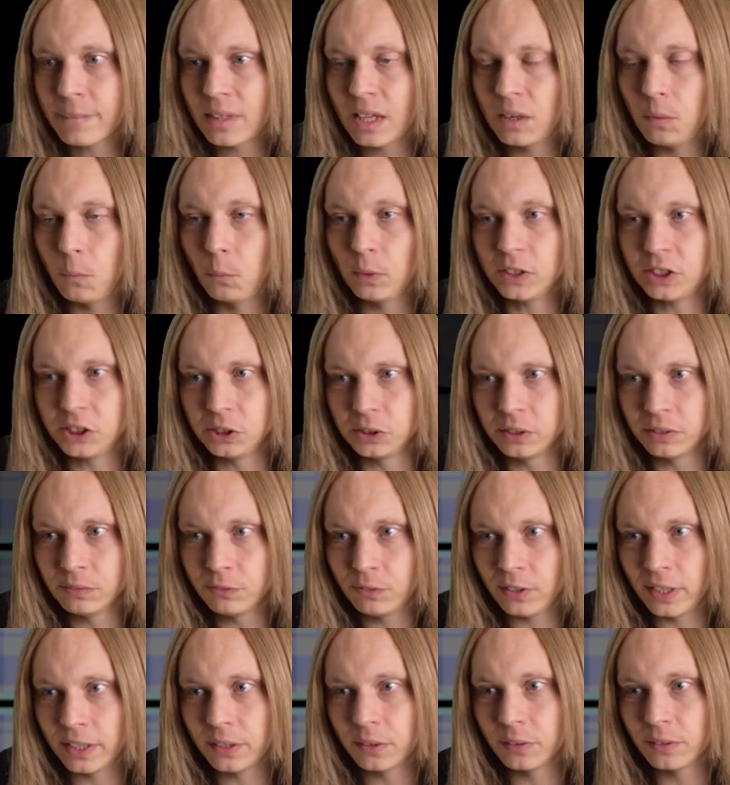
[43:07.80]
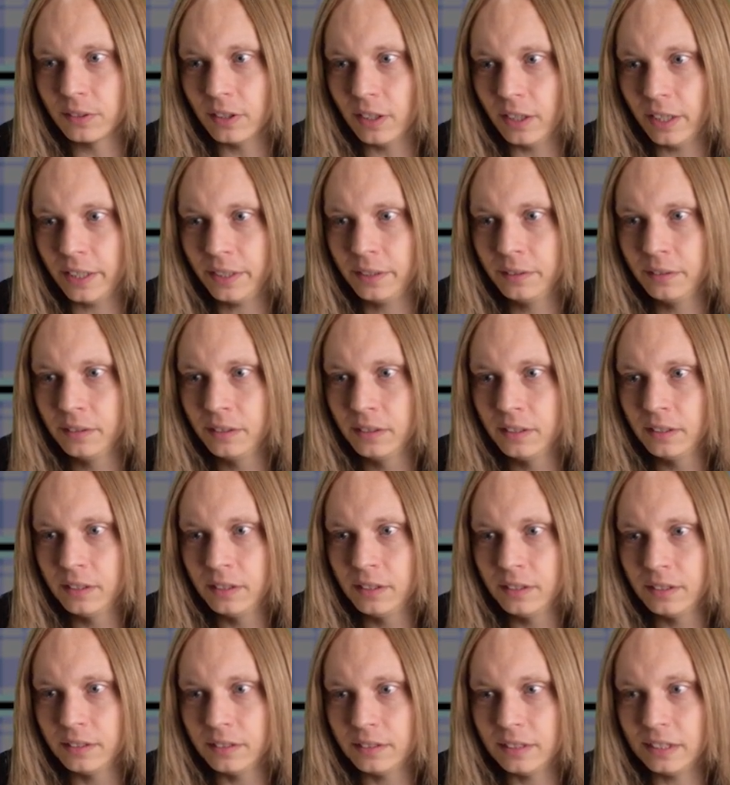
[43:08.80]
which you can find online,
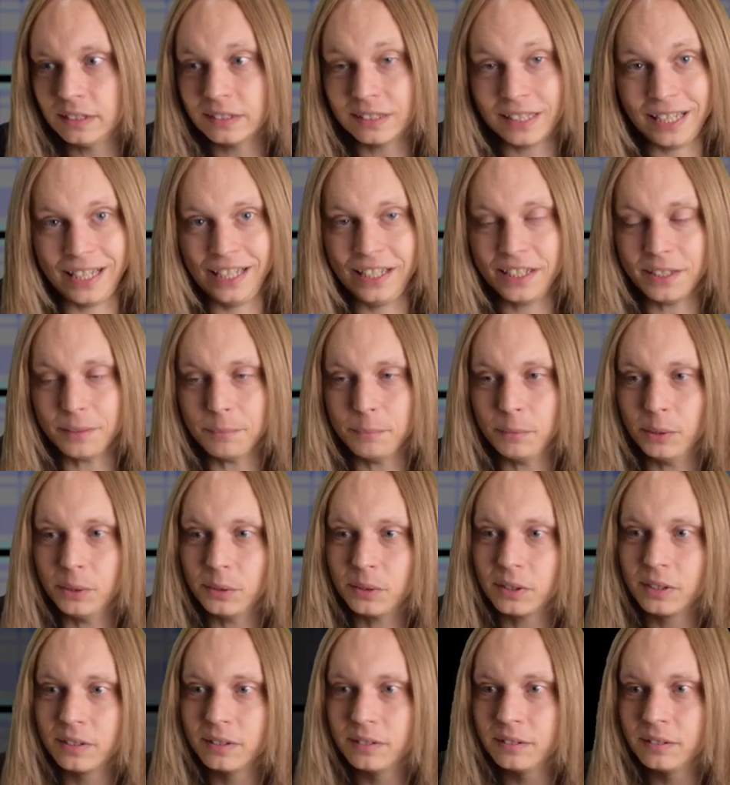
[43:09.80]
there's an edit mode.